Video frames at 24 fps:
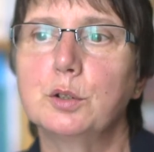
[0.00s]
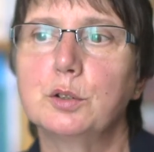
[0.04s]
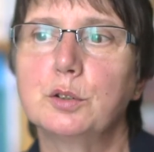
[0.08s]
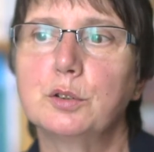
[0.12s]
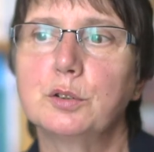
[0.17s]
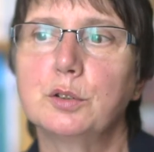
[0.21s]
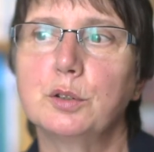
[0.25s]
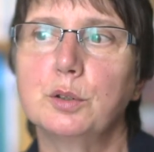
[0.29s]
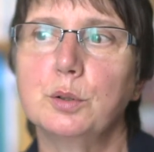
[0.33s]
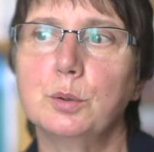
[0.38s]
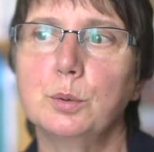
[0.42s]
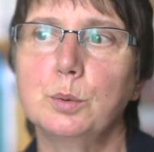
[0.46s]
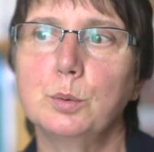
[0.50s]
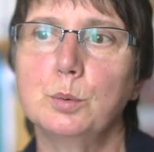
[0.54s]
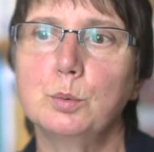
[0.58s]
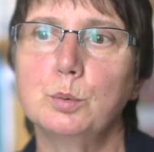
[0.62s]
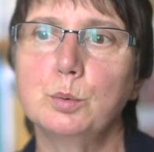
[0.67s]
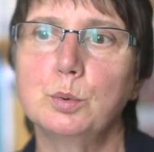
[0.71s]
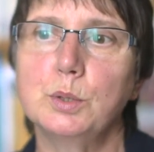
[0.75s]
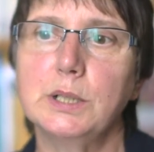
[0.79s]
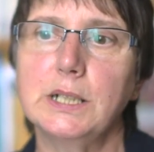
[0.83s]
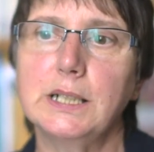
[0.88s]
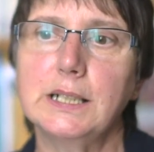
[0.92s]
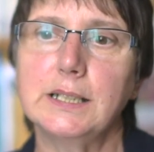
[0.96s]
to
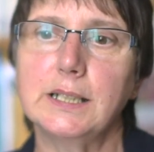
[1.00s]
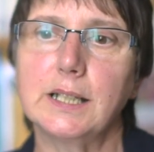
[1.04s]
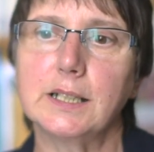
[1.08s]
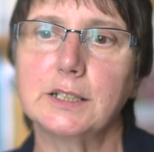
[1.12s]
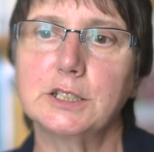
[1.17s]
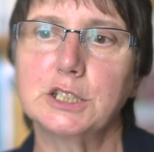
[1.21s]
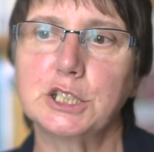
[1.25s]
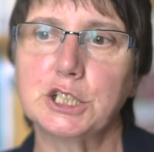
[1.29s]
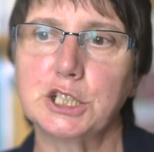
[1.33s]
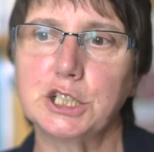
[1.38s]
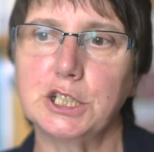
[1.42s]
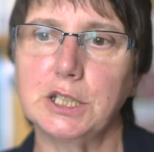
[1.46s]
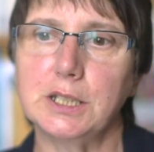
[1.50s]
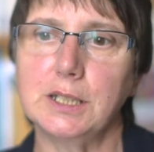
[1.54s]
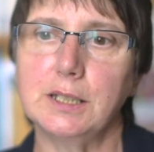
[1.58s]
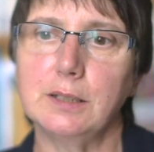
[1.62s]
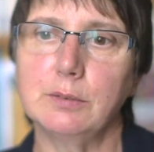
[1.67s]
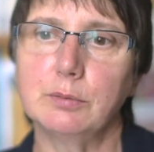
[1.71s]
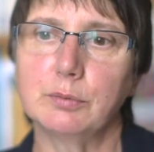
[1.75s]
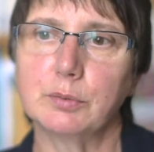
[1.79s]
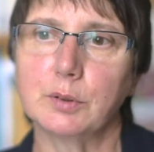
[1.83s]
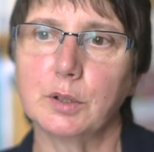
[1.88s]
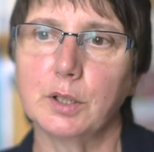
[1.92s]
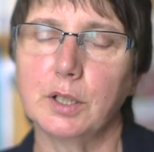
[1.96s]
really
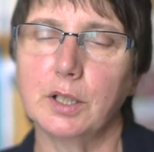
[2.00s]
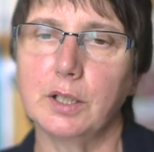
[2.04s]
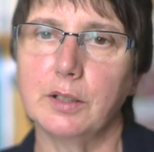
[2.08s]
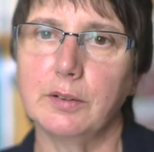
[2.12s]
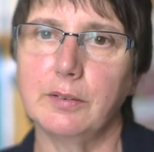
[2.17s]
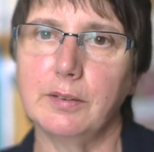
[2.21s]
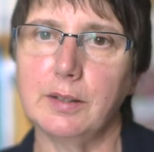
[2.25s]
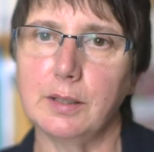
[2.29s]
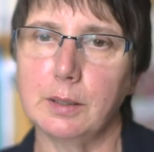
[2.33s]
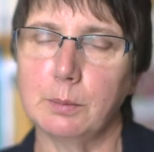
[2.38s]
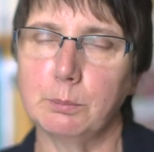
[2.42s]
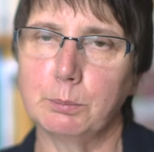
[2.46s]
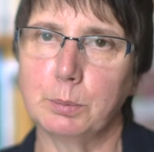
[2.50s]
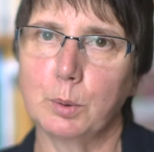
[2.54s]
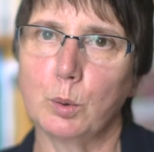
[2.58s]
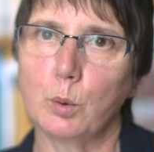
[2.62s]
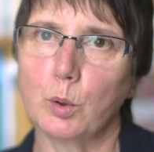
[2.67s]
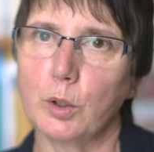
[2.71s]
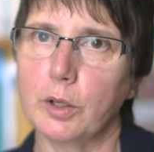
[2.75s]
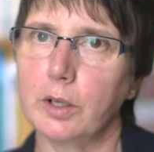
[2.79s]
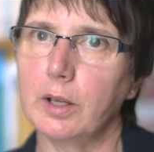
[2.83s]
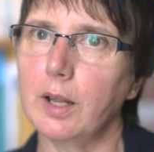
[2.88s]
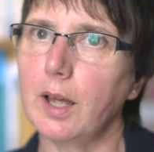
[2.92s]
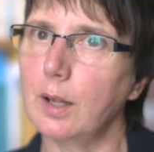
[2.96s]
achieve the
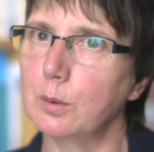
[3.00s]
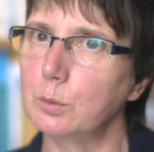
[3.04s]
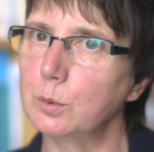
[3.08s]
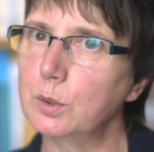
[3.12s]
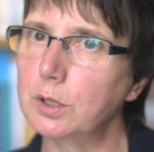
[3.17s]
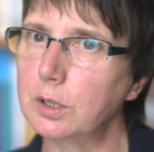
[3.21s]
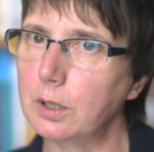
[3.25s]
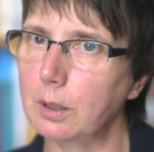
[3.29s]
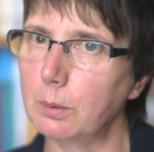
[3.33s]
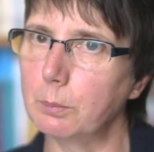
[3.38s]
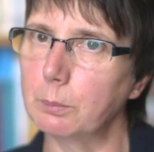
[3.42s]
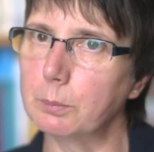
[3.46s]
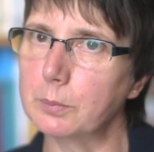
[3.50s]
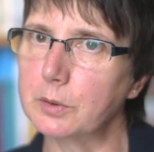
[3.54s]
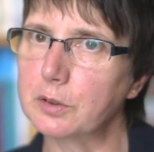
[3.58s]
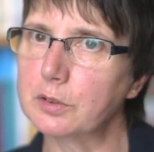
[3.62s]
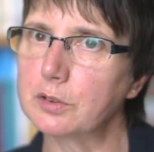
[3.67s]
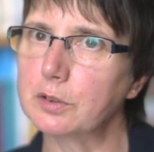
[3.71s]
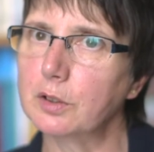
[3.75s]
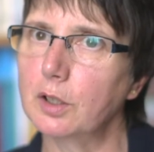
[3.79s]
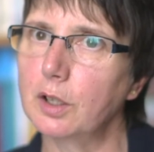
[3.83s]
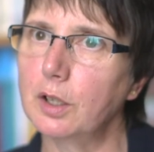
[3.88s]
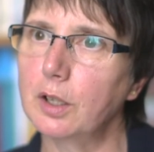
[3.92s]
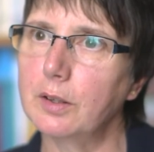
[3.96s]
important
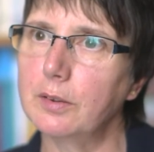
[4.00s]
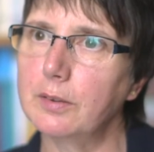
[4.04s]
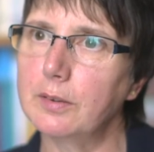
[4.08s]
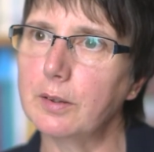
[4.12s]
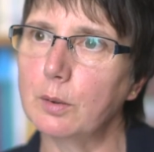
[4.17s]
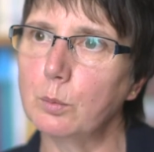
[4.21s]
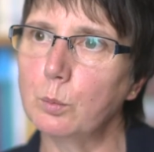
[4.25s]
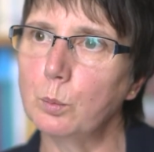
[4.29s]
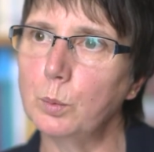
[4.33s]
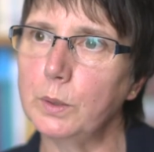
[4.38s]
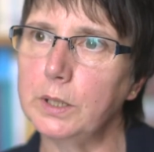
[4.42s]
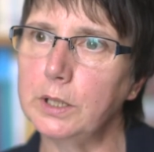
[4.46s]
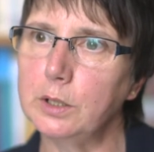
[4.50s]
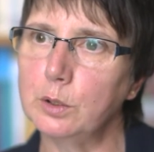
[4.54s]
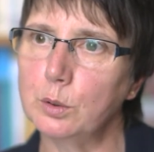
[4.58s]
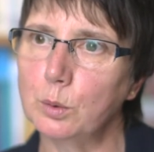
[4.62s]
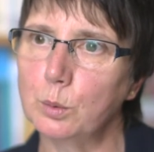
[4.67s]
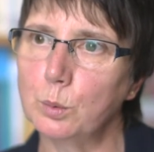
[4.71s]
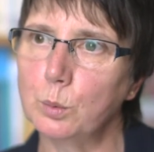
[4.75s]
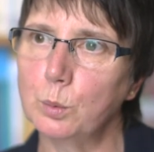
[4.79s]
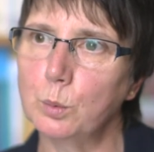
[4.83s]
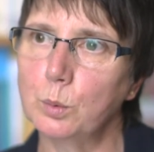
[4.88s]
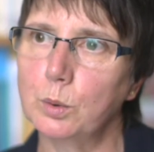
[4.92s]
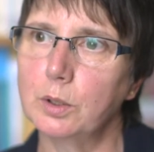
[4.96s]
outcomes that we
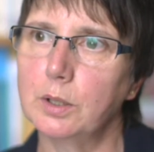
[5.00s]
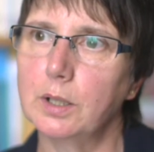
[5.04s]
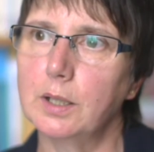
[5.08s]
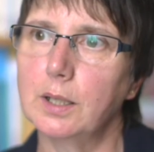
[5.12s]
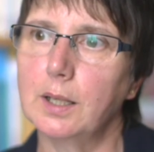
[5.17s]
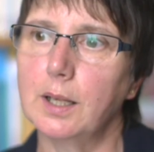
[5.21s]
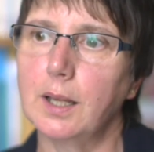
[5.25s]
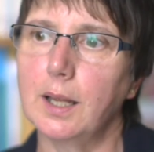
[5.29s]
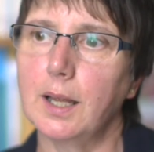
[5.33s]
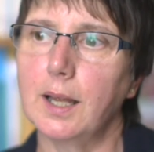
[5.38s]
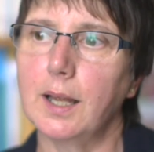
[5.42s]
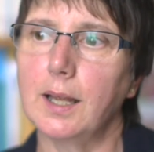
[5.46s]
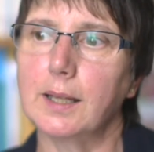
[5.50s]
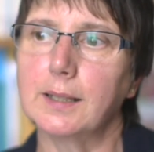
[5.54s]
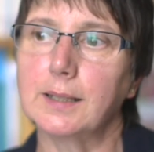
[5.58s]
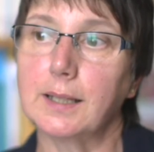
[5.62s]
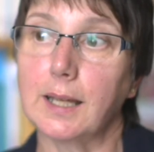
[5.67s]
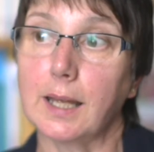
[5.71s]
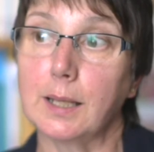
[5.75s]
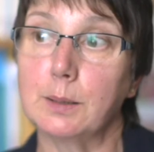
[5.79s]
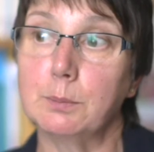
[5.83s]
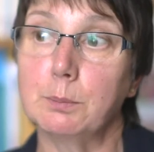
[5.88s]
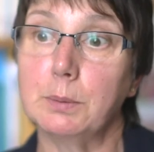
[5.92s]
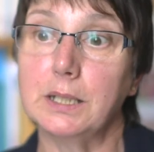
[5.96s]
know
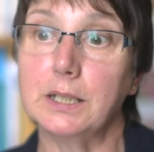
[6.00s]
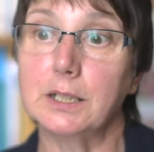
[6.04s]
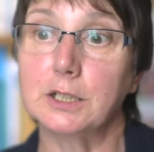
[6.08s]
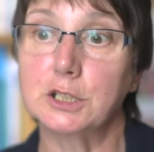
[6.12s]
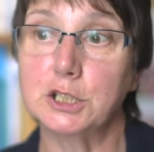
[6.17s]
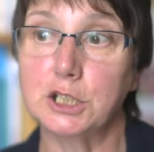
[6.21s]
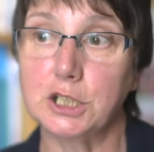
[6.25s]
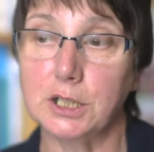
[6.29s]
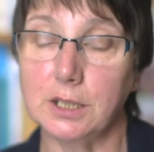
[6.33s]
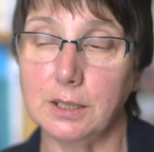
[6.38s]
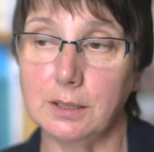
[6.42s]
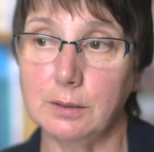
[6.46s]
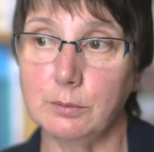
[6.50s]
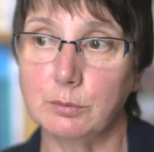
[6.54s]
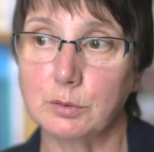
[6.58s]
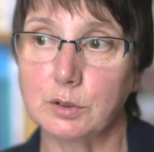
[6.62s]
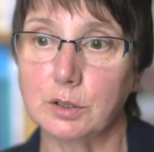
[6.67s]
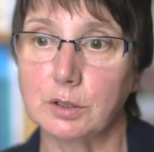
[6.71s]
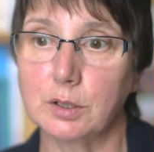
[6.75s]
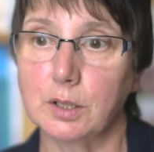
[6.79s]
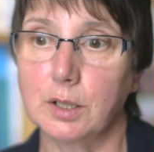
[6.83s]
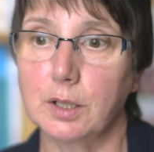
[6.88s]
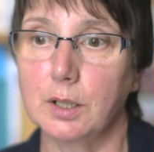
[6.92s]
can be achieved.